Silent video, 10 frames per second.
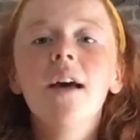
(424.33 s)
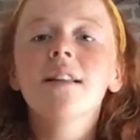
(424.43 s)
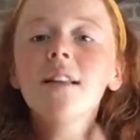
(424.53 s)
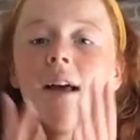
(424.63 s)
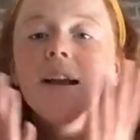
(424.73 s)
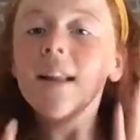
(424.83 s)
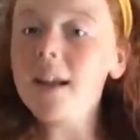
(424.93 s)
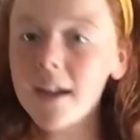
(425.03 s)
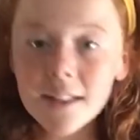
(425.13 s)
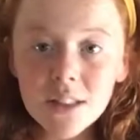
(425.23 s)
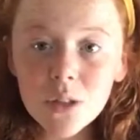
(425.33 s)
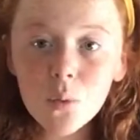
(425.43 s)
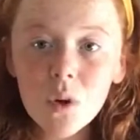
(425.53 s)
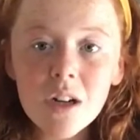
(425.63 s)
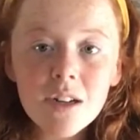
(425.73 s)
The lighting here isn't the
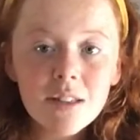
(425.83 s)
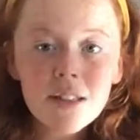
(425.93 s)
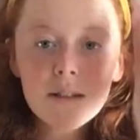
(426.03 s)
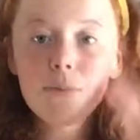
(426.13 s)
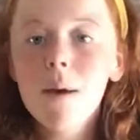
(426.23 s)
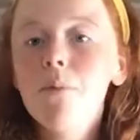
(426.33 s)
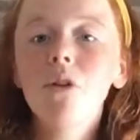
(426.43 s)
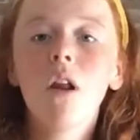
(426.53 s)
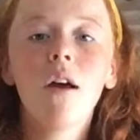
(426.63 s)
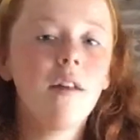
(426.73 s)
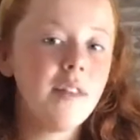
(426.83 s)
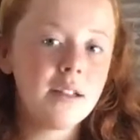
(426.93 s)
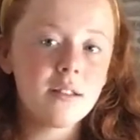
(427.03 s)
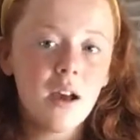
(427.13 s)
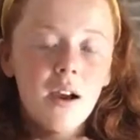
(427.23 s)
worst, it's a bit more light on
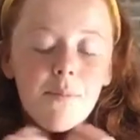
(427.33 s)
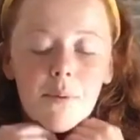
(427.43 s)
this side,